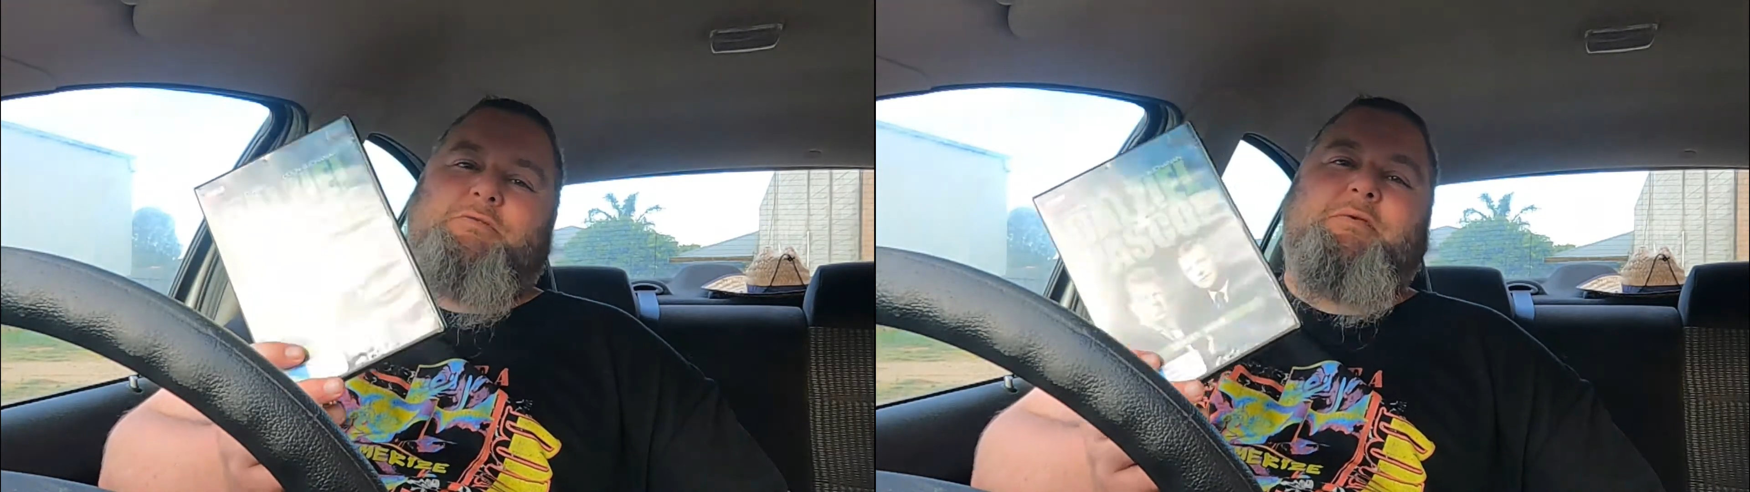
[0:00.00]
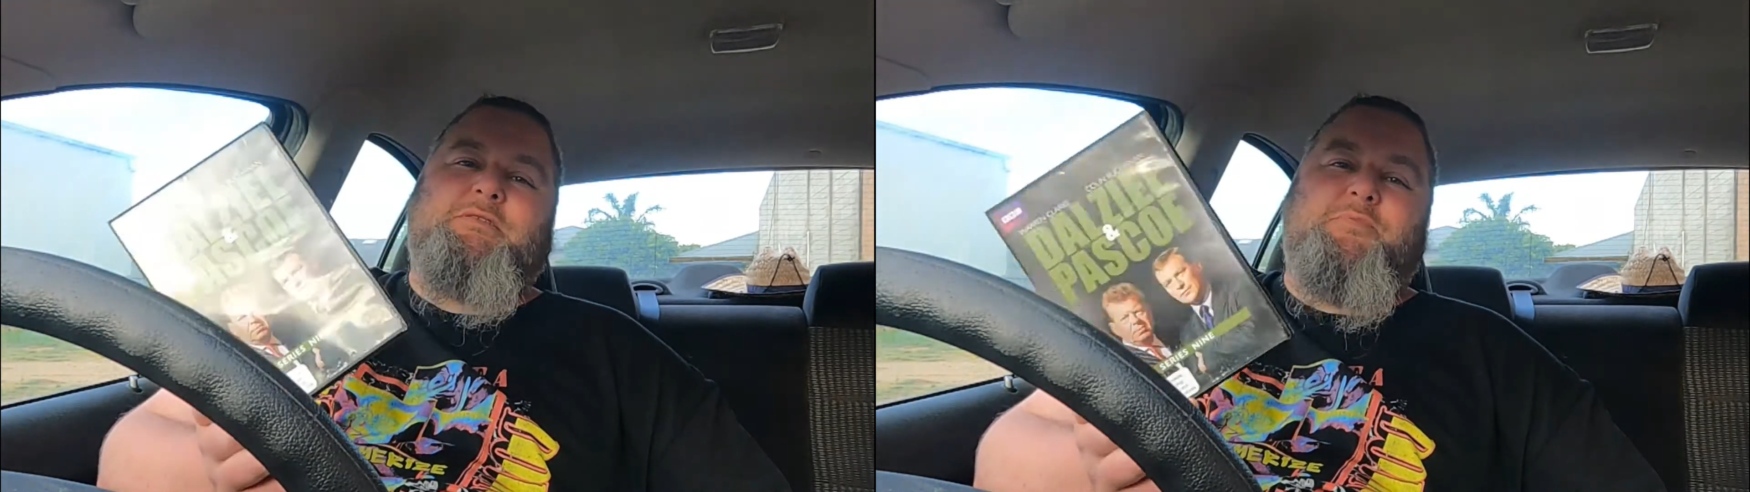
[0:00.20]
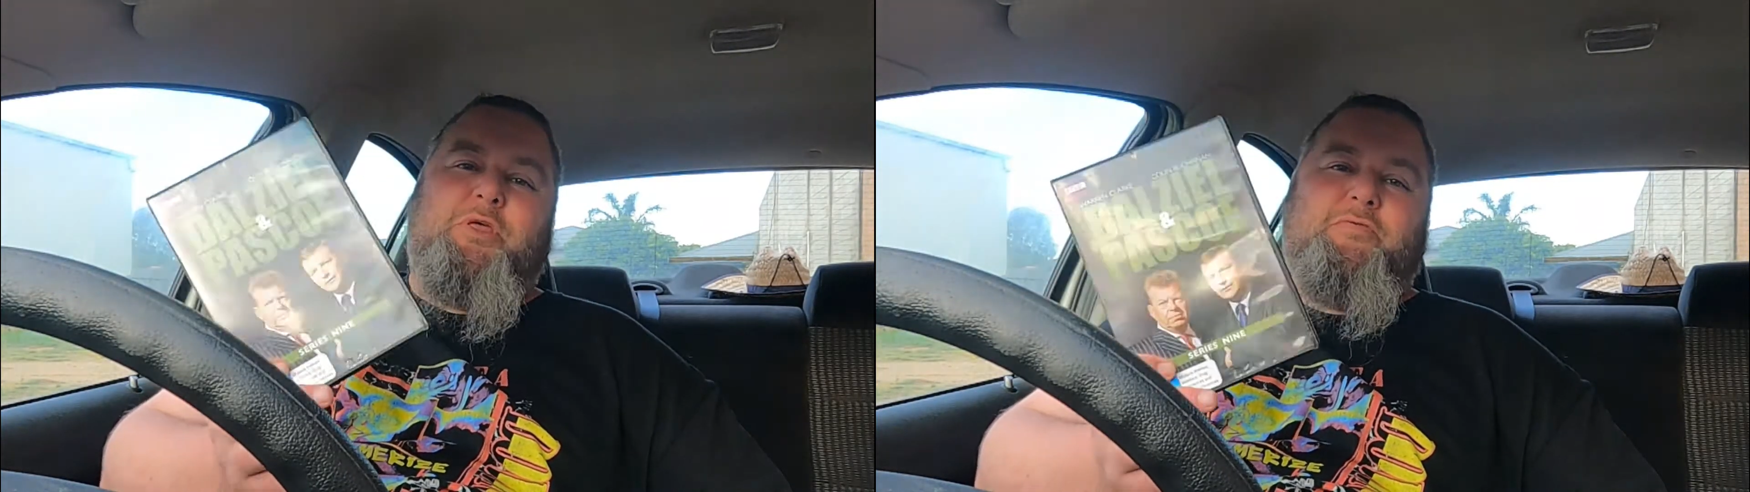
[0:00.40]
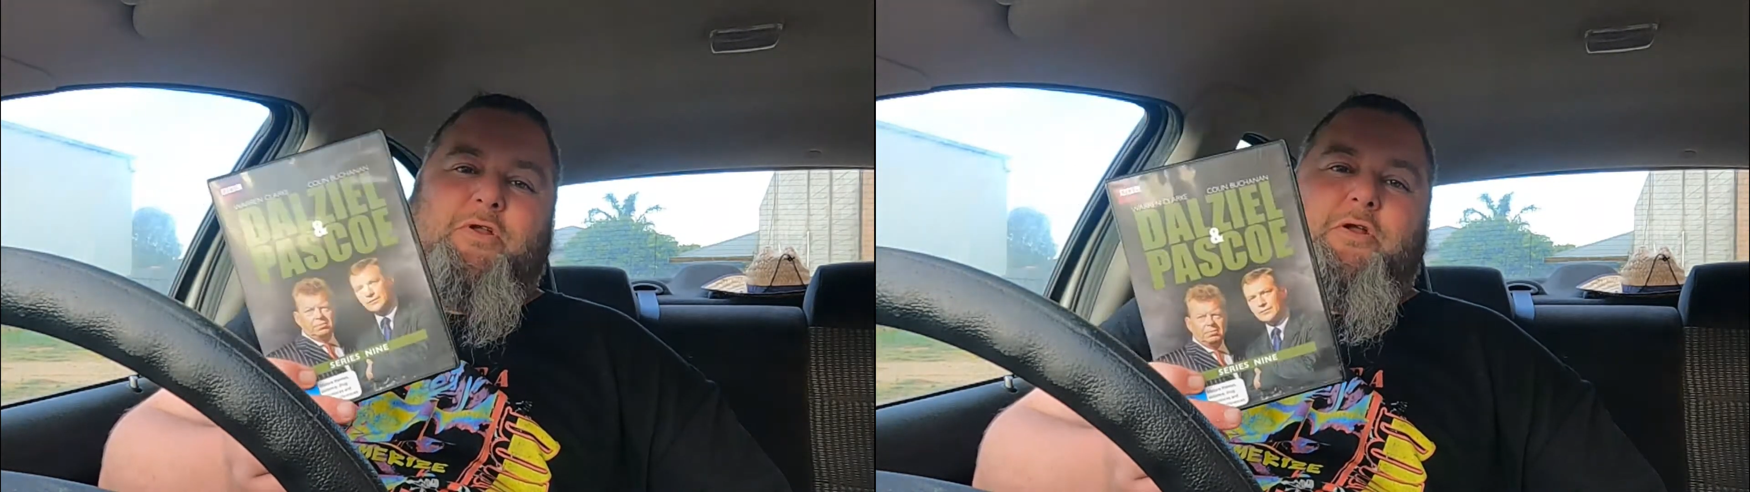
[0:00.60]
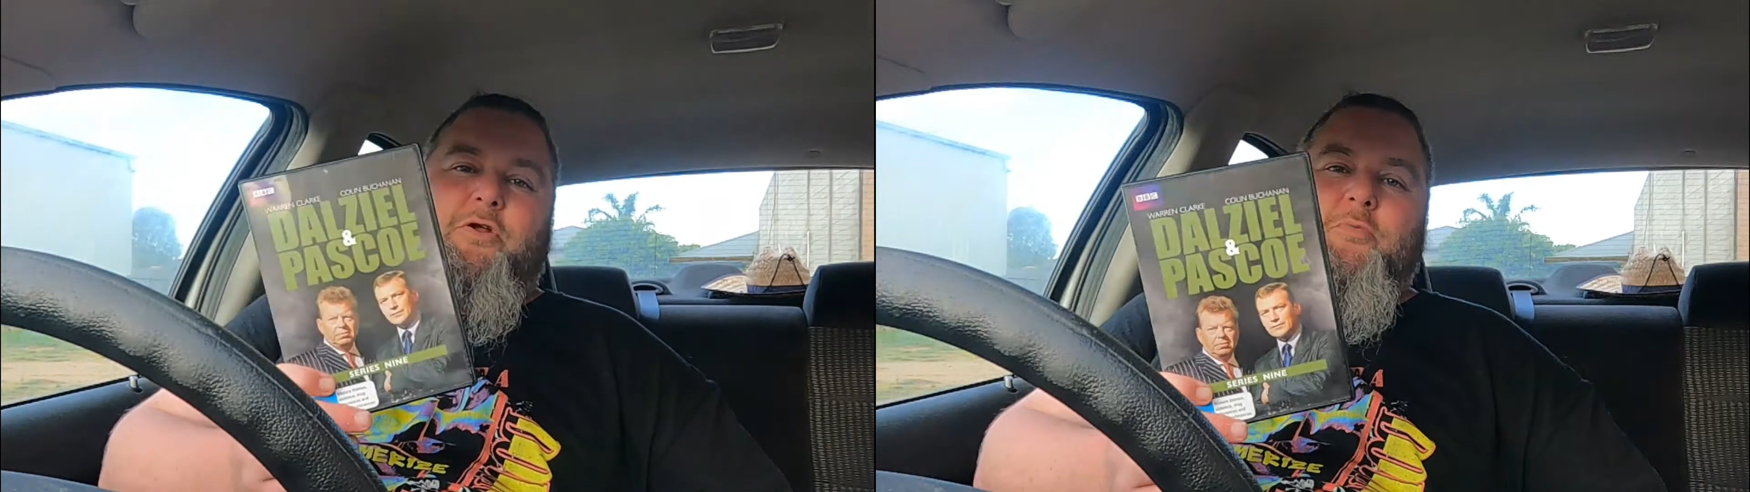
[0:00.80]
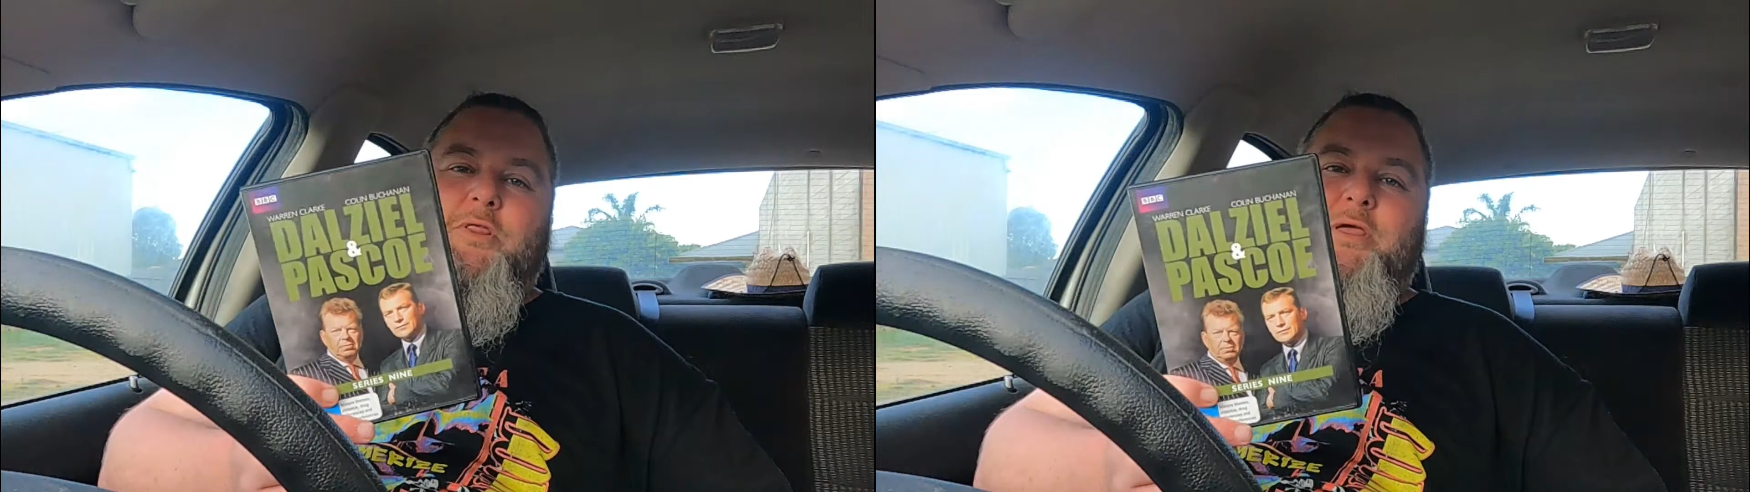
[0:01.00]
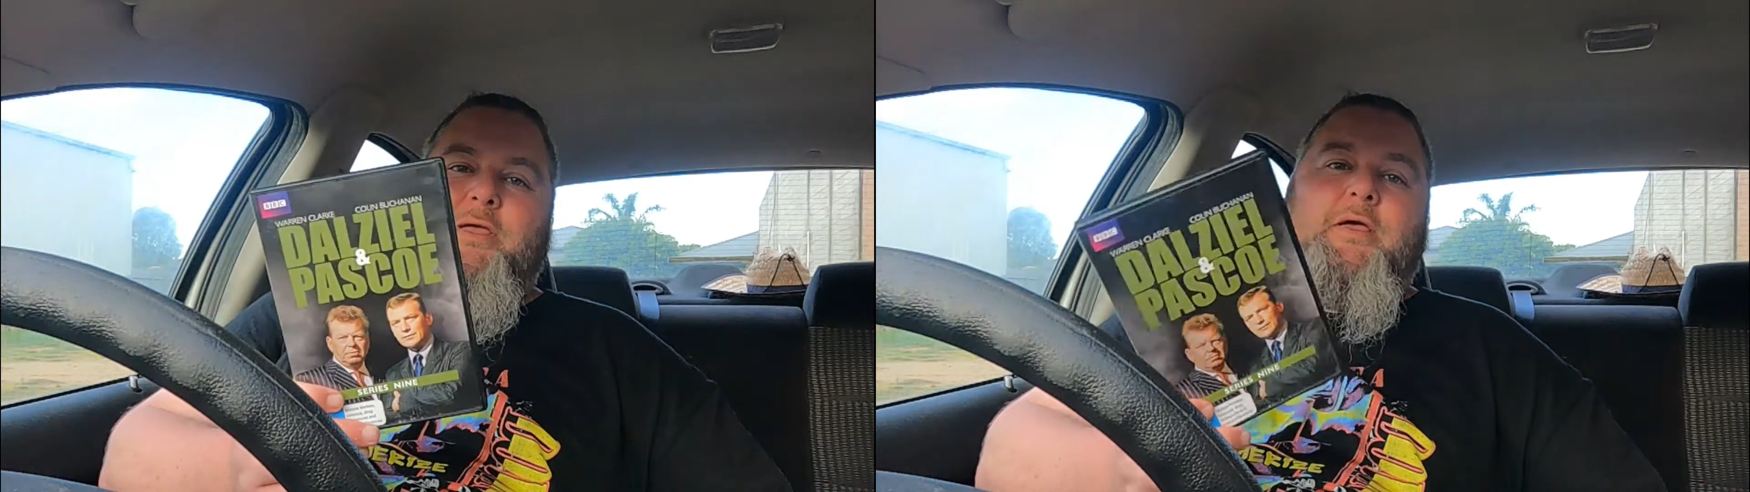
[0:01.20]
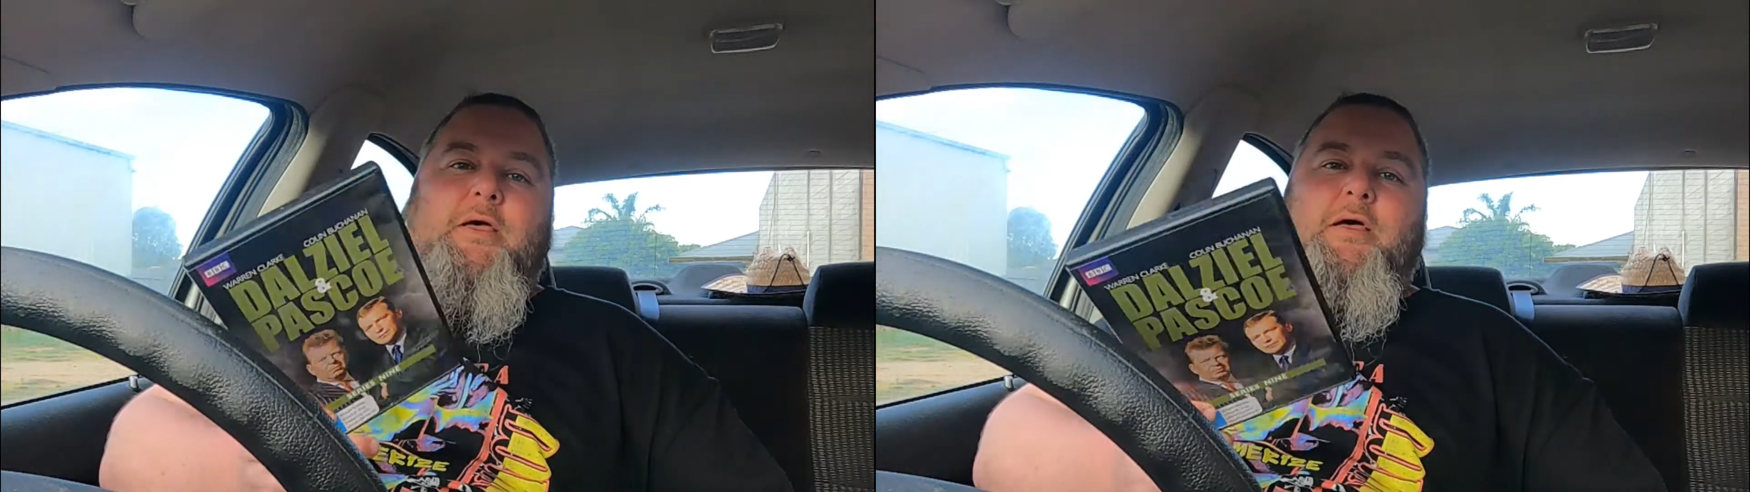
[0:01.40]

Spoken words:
So that's a bit of an anomaly.